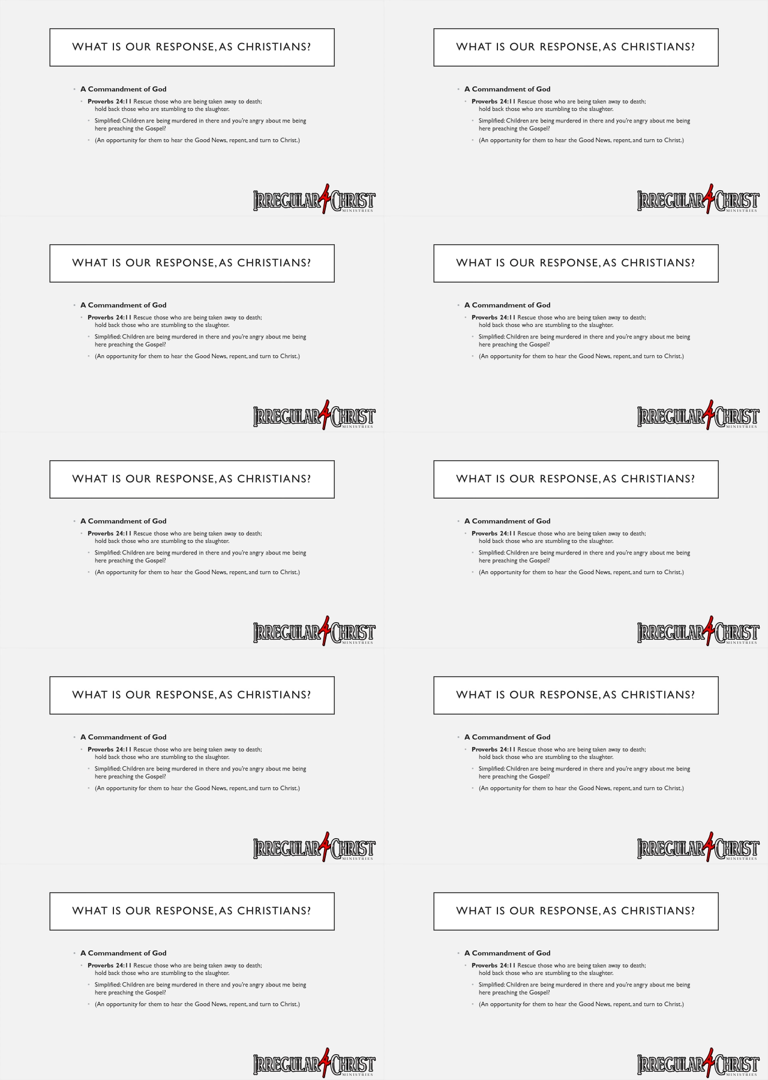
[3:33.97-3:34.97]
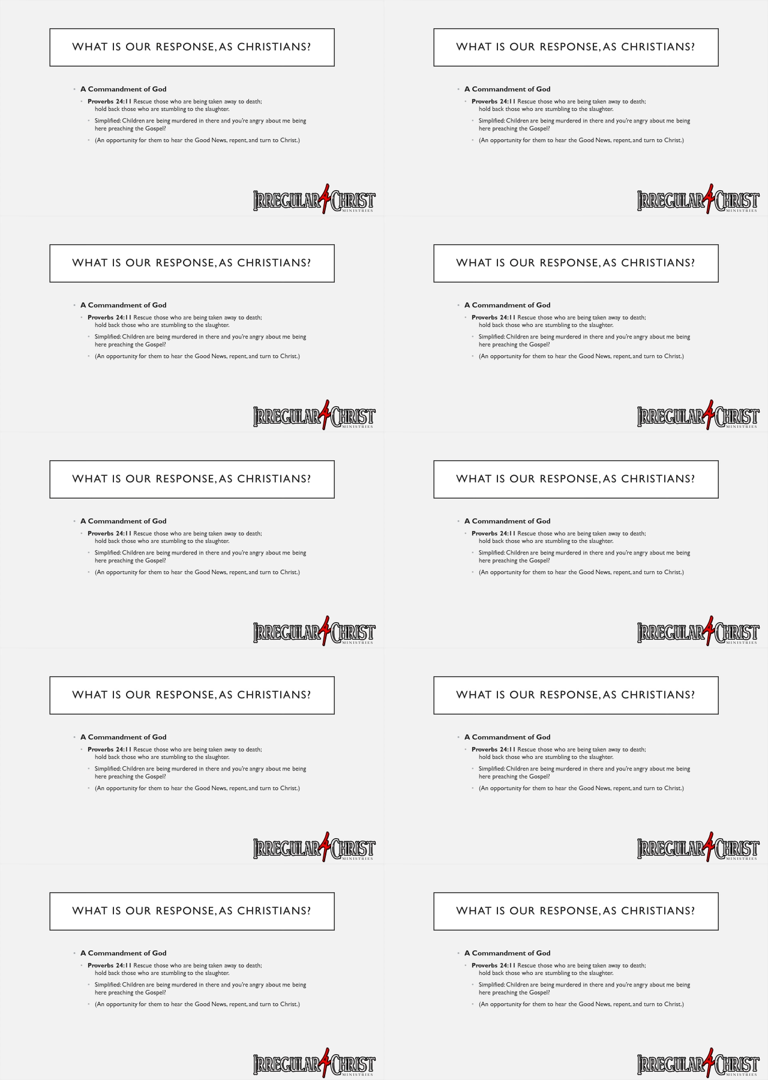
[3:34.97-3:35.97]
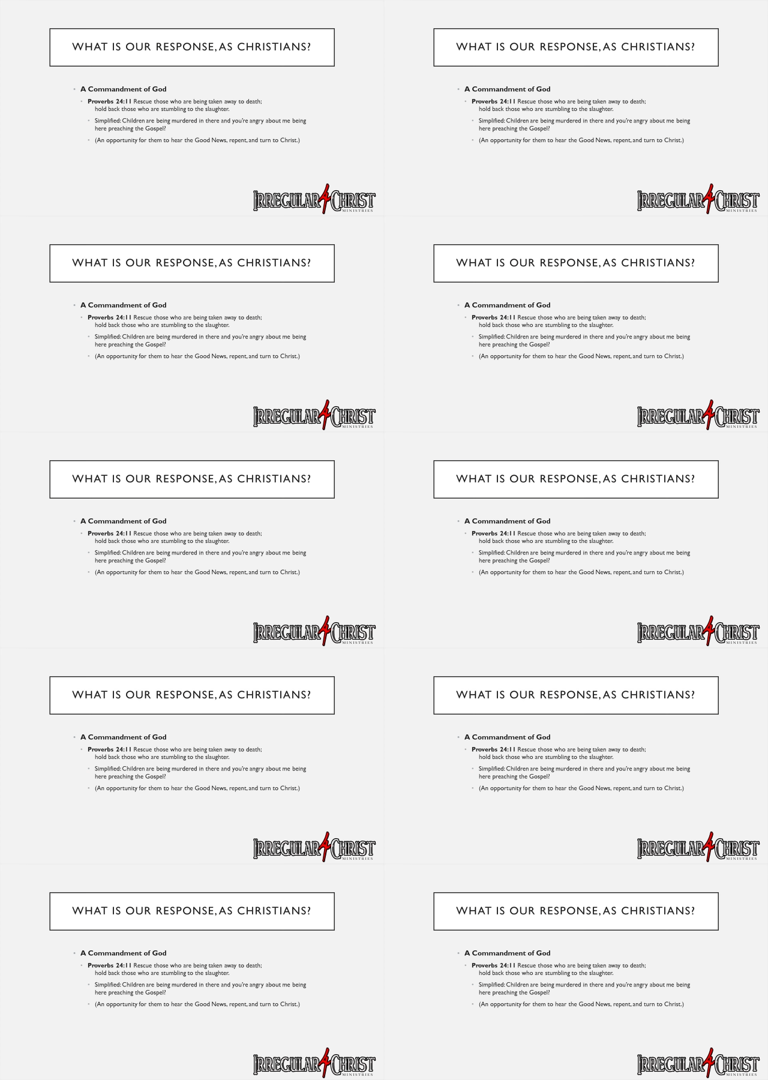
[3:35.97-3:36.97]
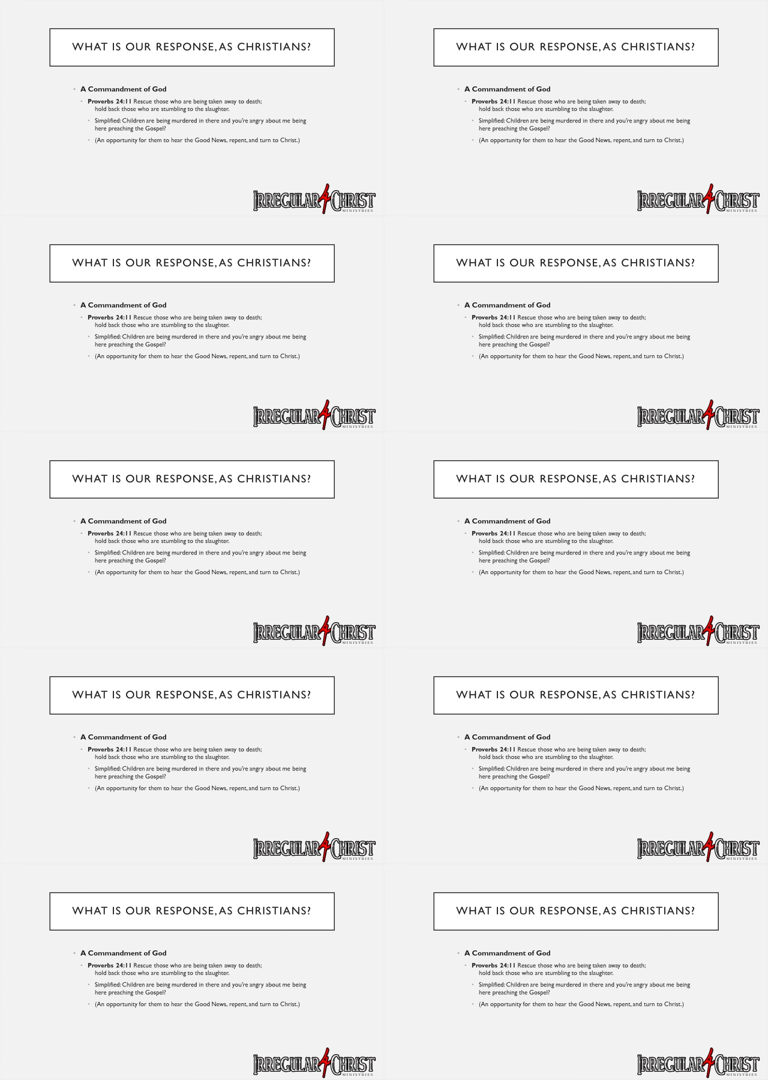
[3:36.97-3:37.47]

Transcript: Nobody's mouth can be seen.